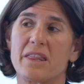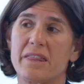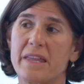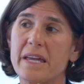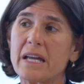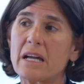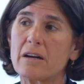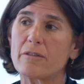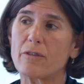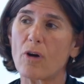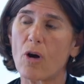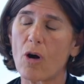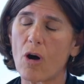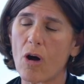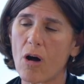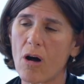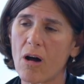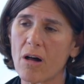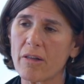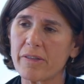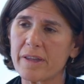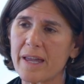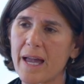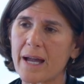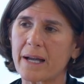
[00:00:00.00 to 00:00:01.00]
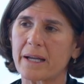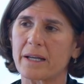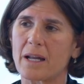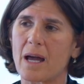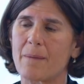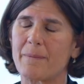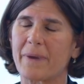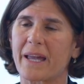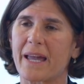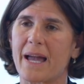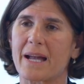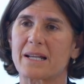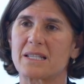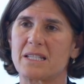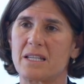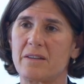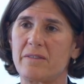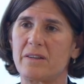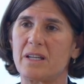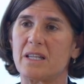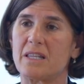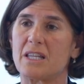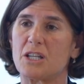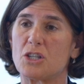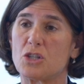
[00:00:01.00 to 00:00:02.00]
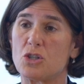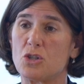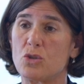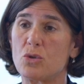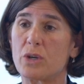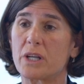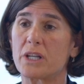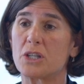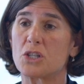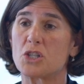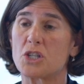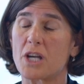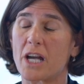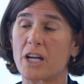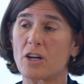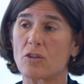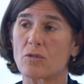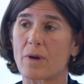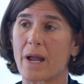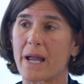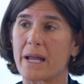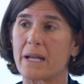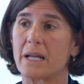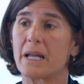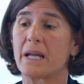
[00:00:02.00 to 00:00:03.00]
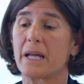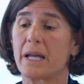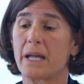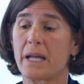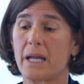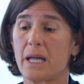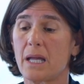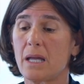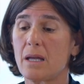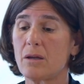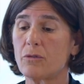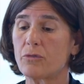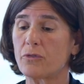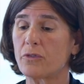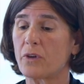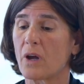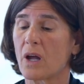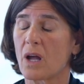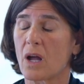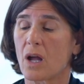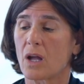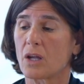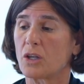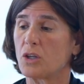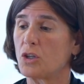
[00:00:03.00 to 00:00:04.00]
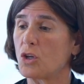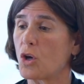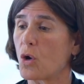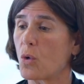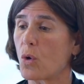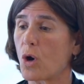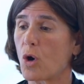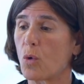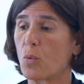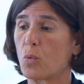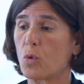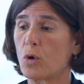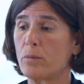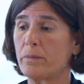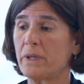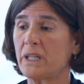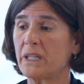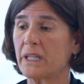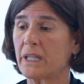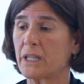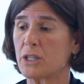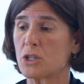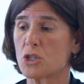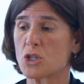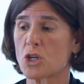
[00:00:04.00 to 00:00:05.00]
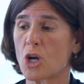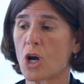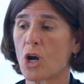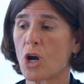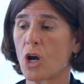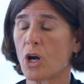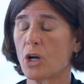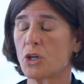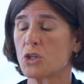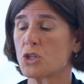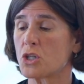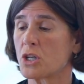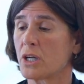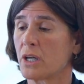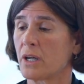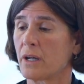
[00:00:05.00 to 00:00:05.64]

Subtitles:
Think of all the economic activity that you can generate if a woman can charge